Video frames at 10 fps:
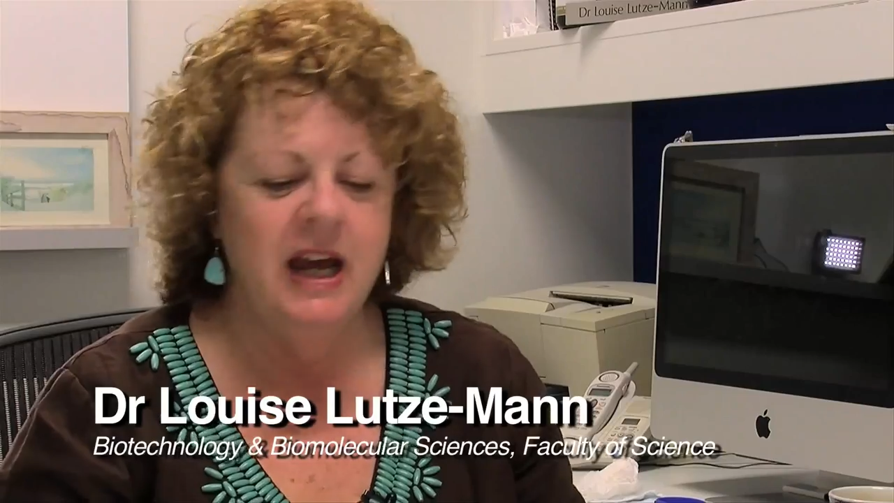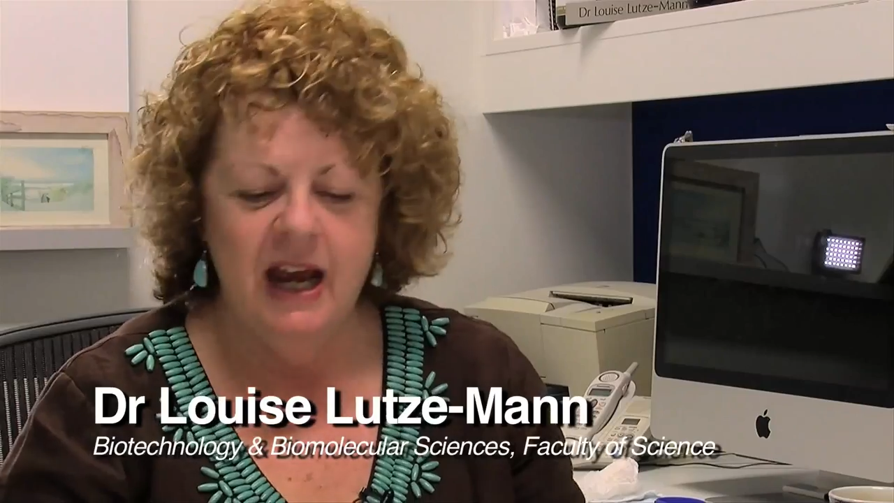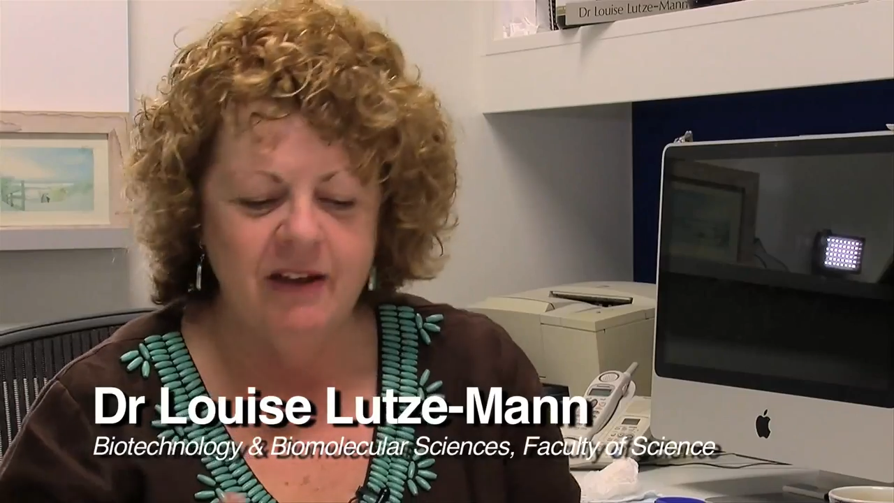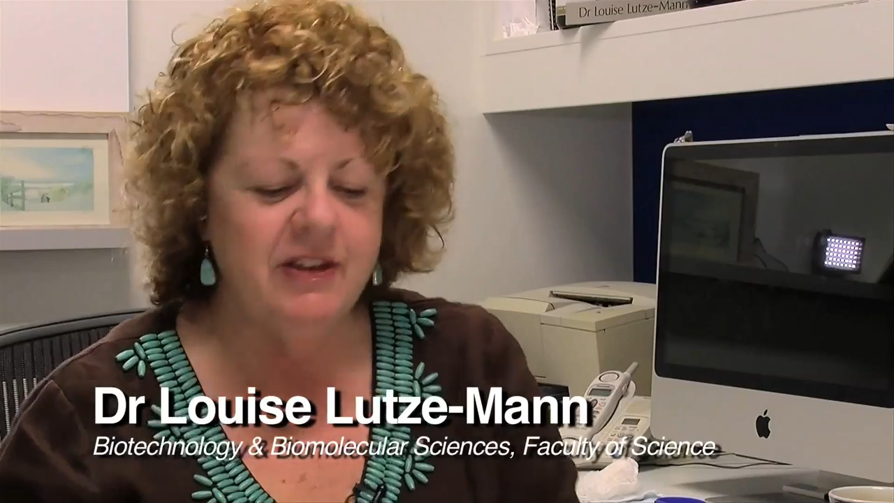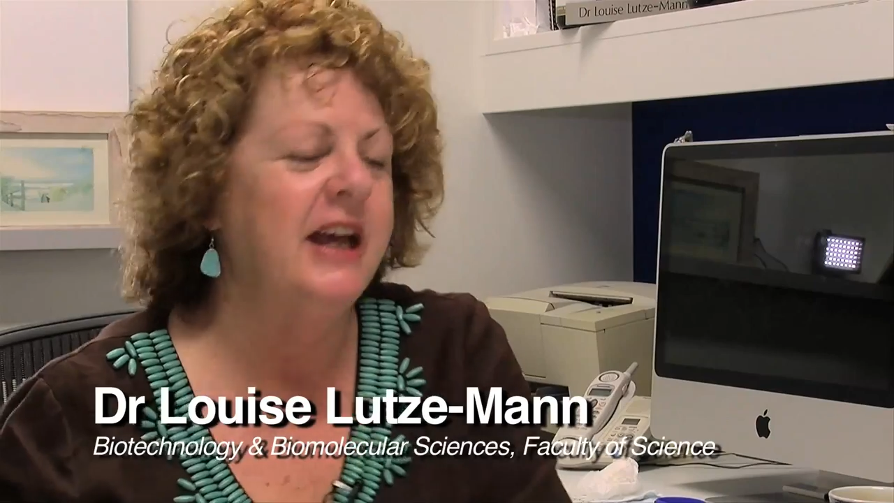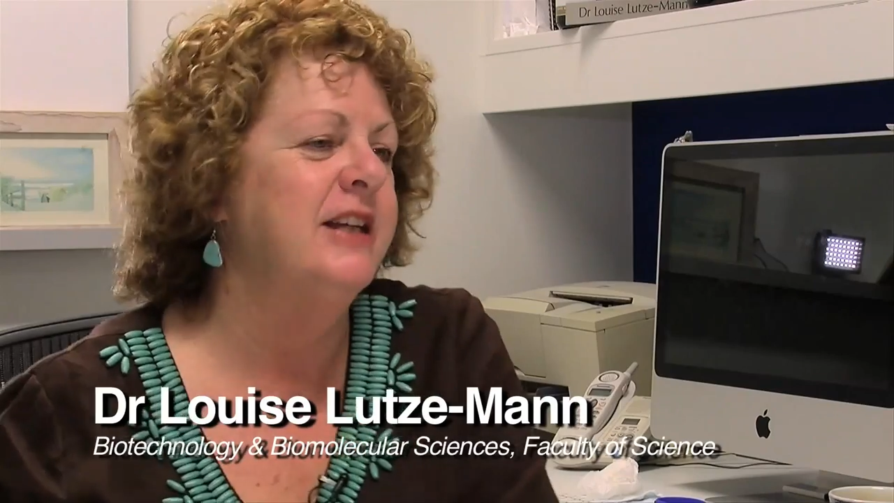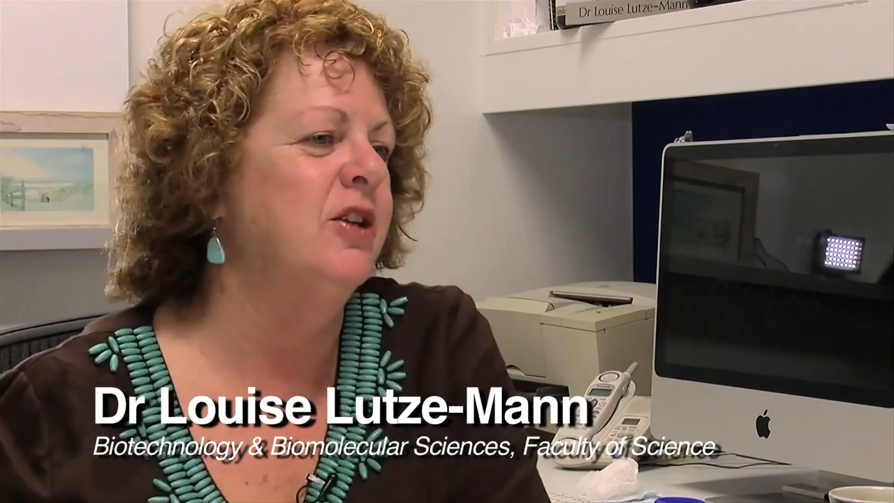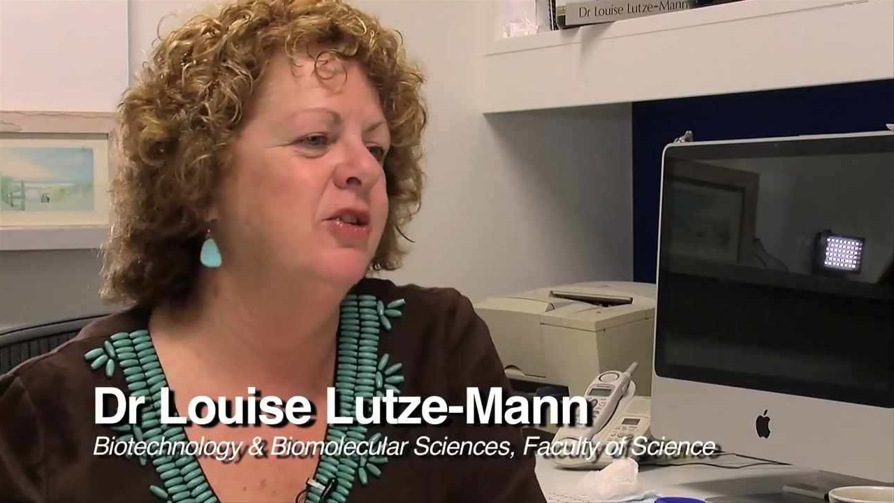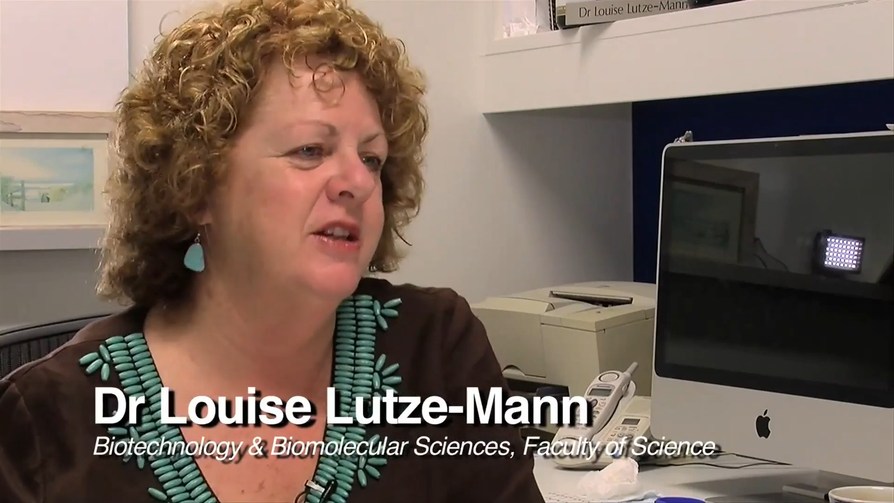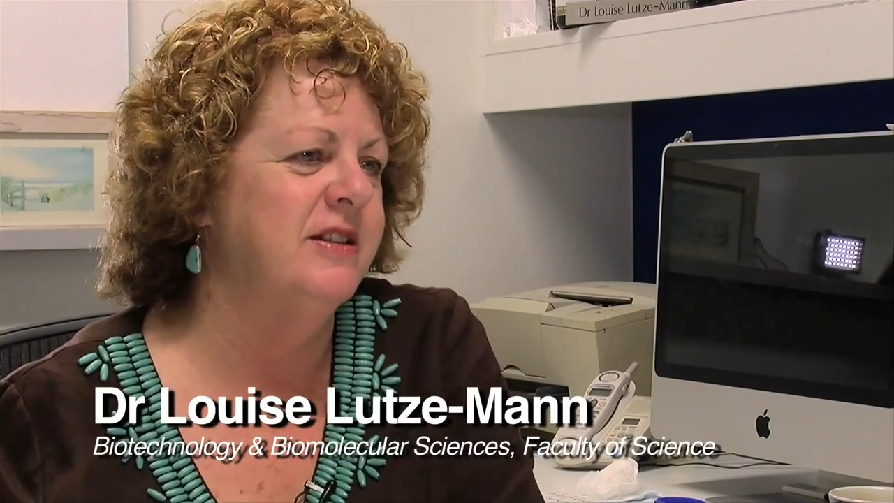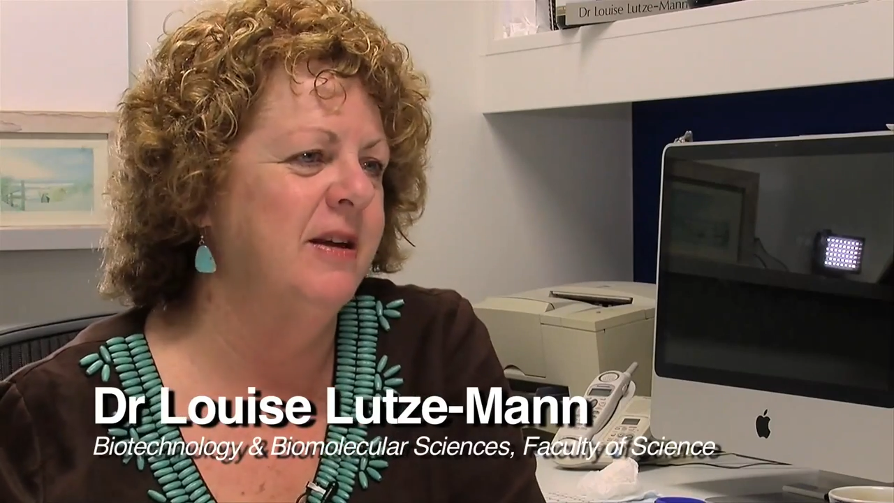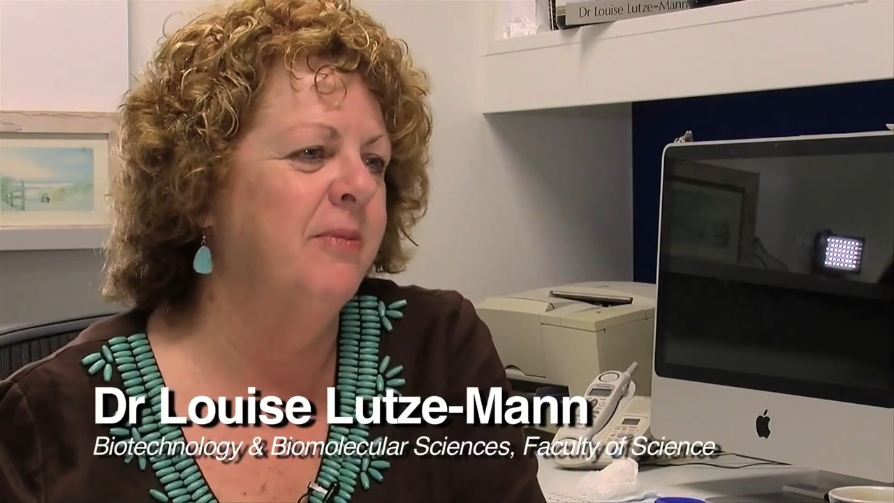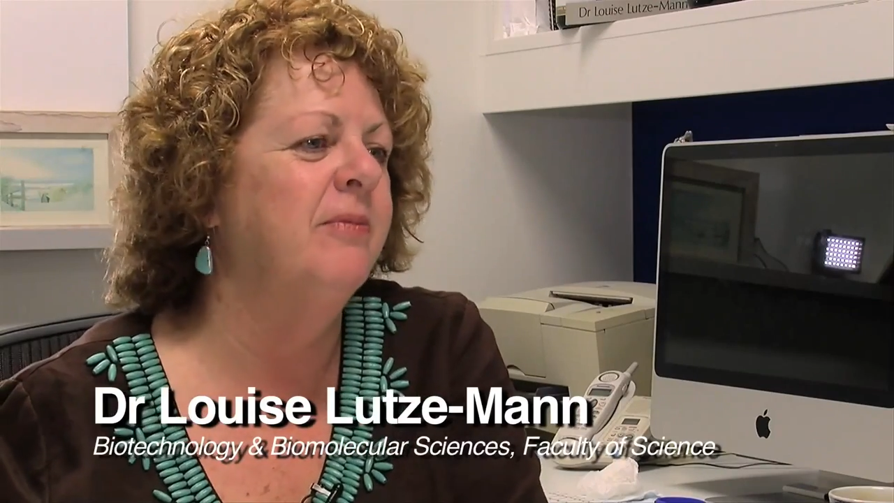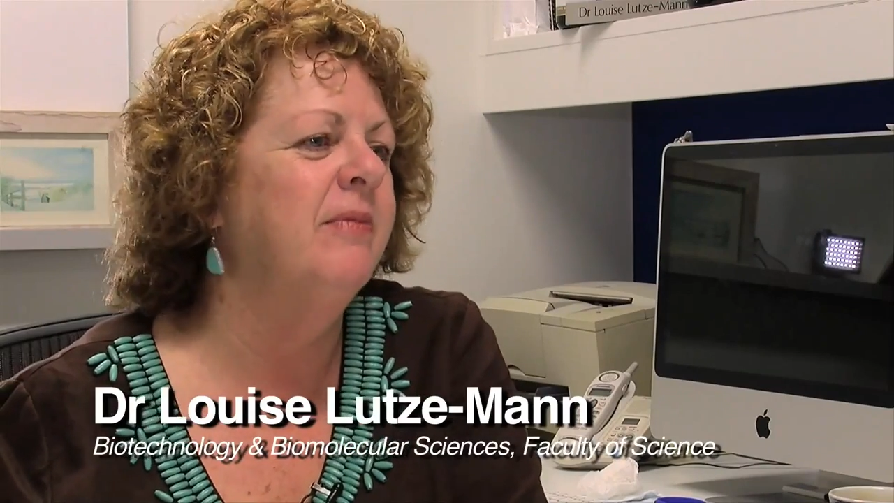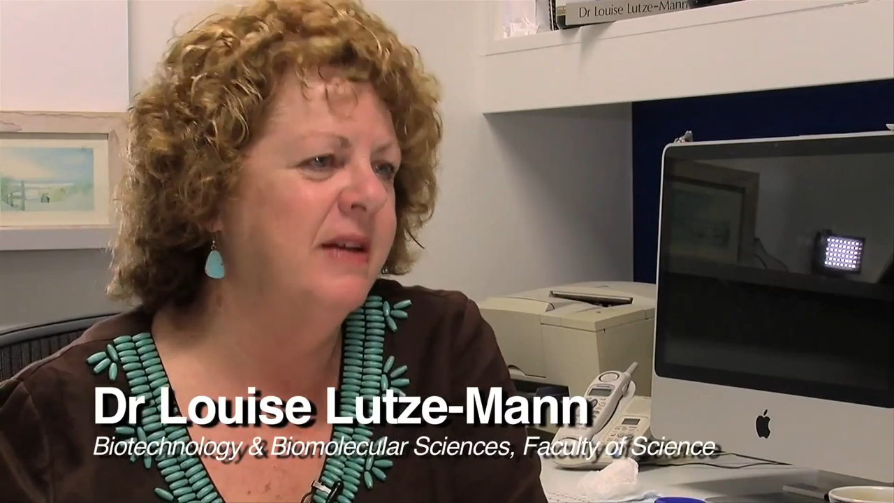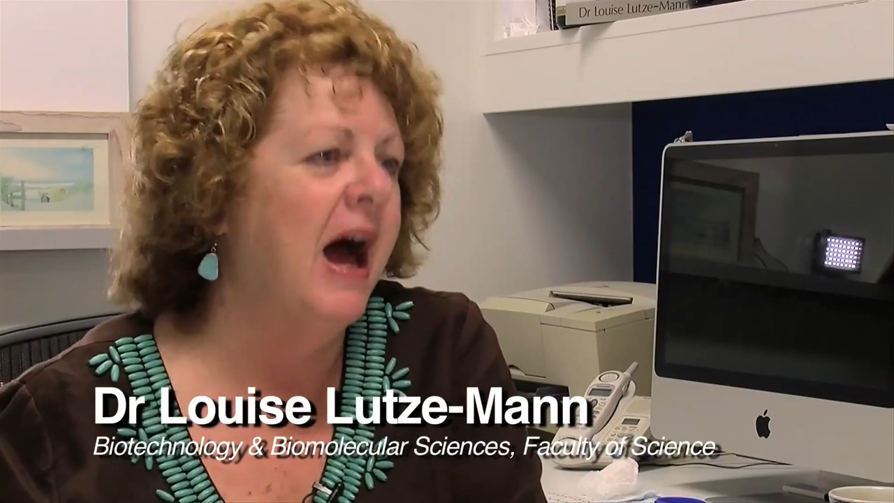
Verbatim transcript: if they get to look at some